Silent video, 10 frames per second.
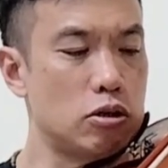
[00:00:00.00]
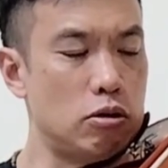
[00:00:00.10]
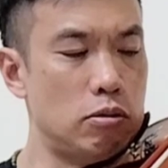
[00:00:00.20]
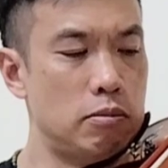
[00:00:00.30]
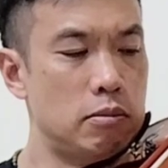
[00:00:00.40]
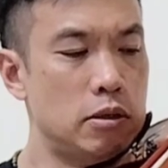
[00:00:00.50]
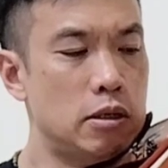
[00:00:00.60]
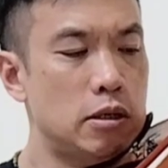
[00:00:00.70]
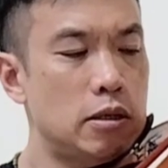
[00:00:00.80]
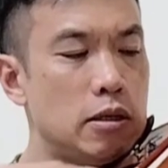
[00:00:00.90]
so
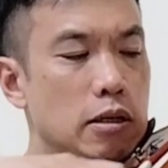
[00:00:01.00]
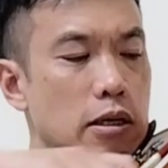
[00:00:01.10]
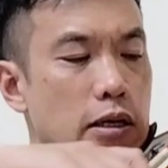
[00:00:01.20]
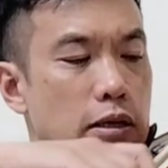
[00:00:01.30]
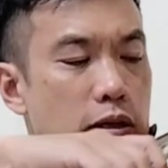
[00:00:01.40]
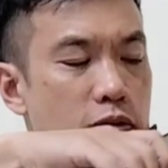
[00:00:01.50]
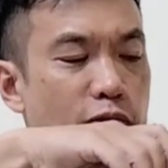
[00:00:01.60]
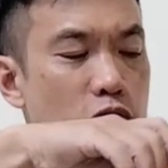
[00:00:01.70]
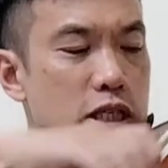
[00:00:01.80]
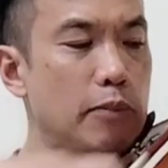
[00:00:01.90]
the
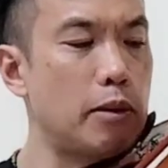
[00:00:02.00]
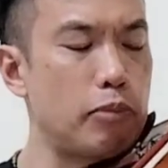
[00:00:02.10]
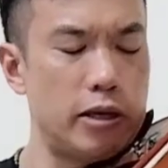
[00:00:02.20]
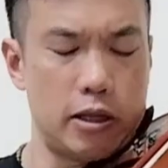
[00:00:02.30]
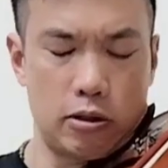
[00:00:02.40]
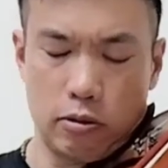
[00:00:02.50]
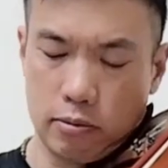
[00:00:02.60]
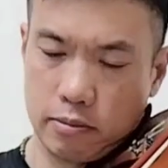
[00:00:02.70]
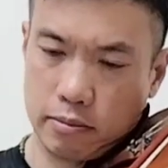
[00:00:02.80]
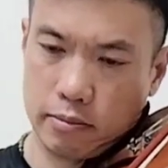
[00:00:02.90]
first time we're playing the note,